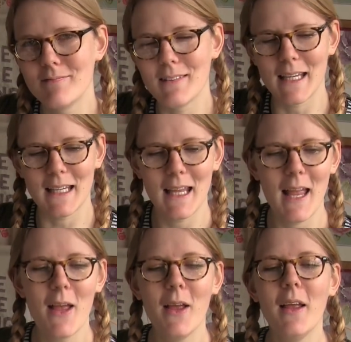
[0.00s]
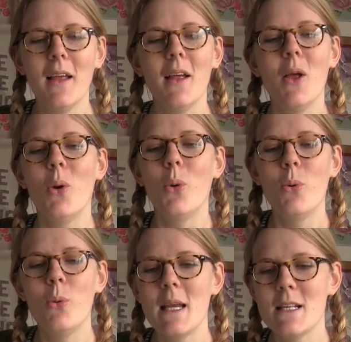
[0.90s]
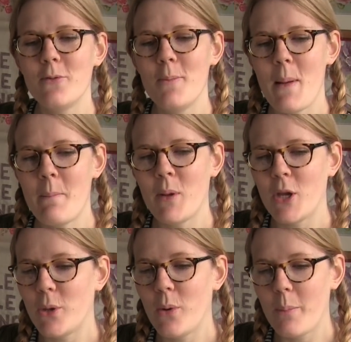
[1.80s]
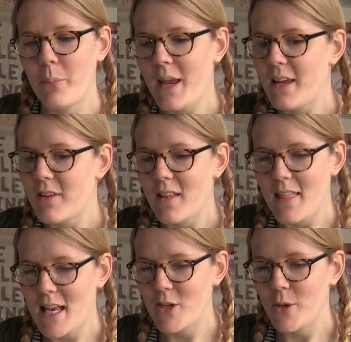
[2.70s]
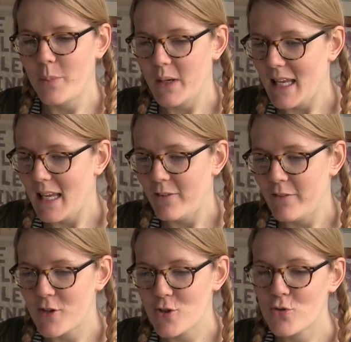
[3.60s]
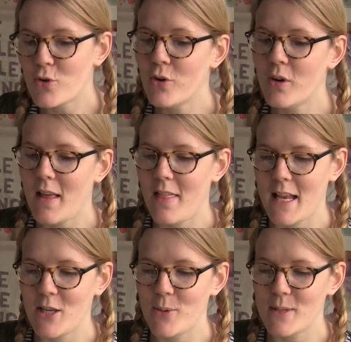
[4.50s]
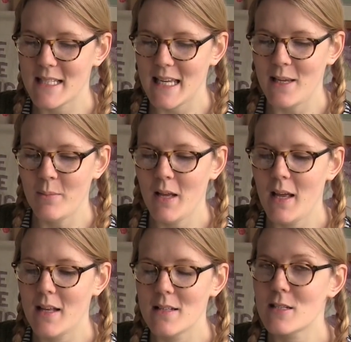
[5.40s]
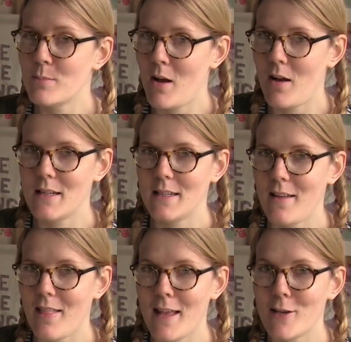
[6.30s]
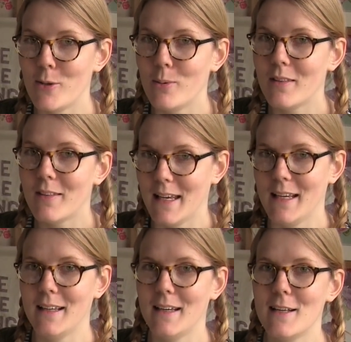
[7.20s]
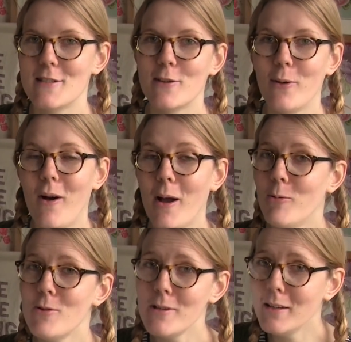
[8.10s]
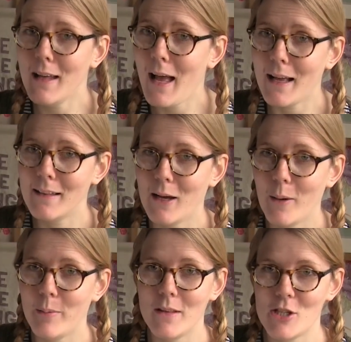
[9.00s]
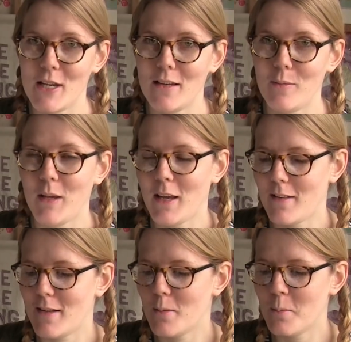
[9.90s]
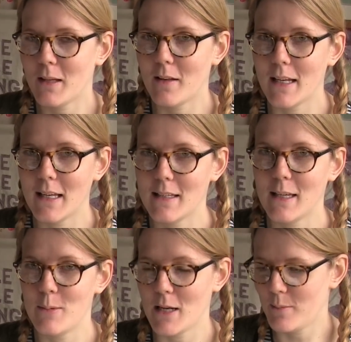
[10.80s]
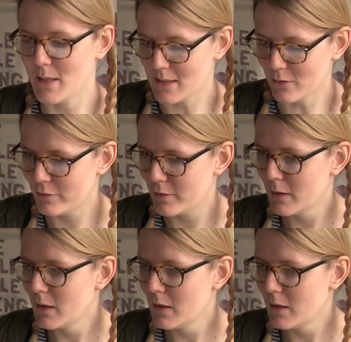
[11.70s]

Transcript: Like, Always remember, you are braver than you believe, stronger than you seem, smarter than you think. So I'm also going to hang that up in the shed because it's something that I need to keep telling myself.